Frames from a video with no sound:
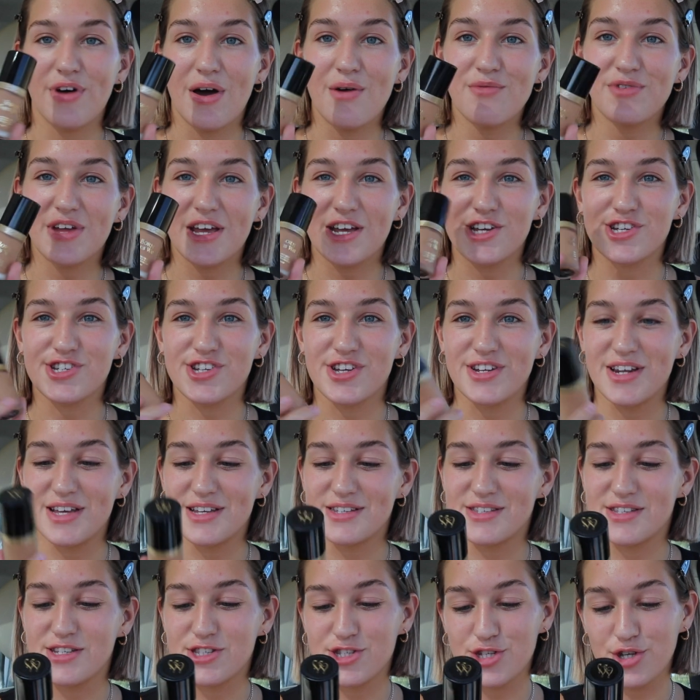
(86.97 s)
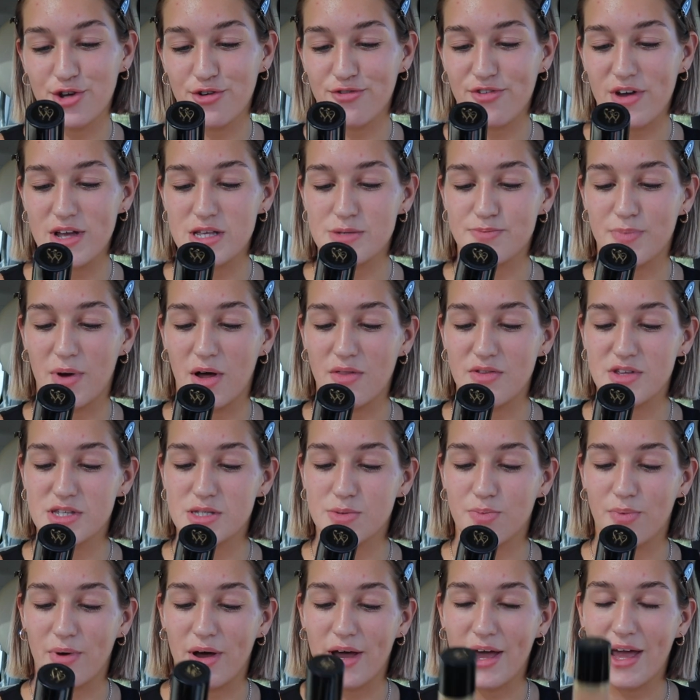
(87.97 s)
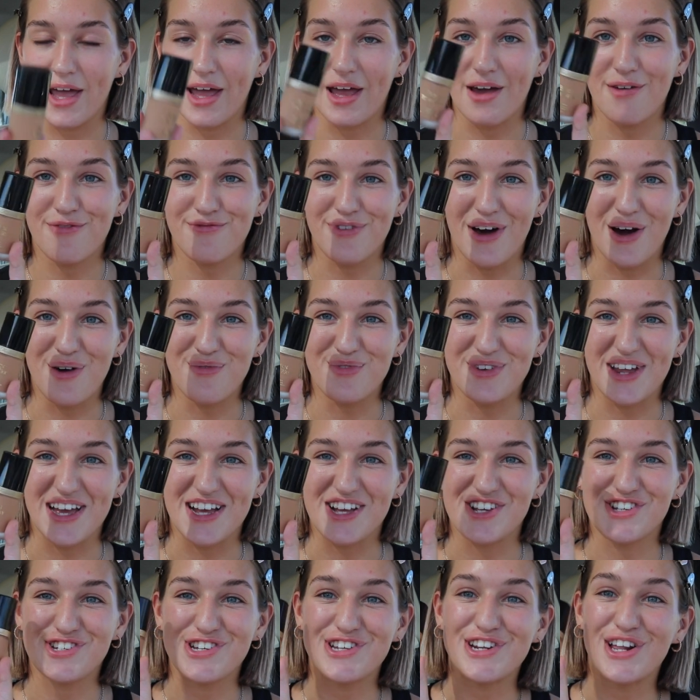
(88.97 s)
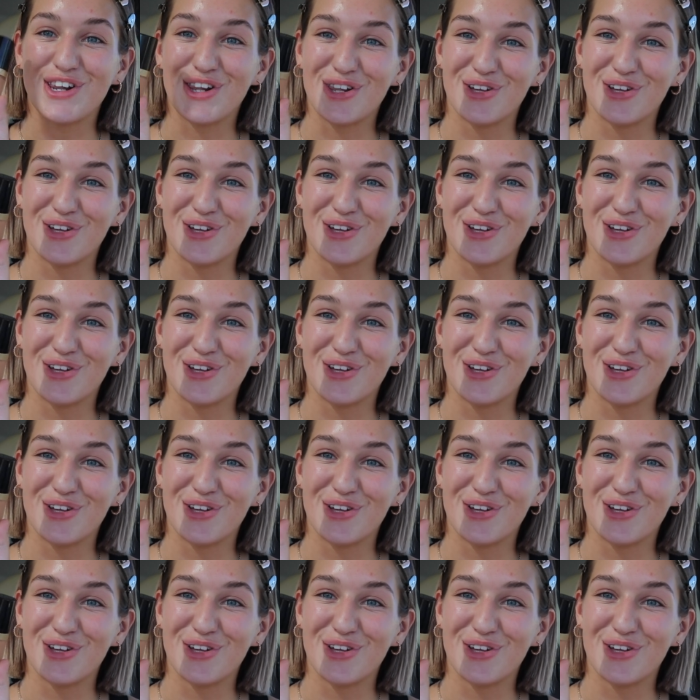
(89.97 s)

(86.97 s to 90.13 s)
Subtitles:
foundation is the Too Faced Born This Way foundation.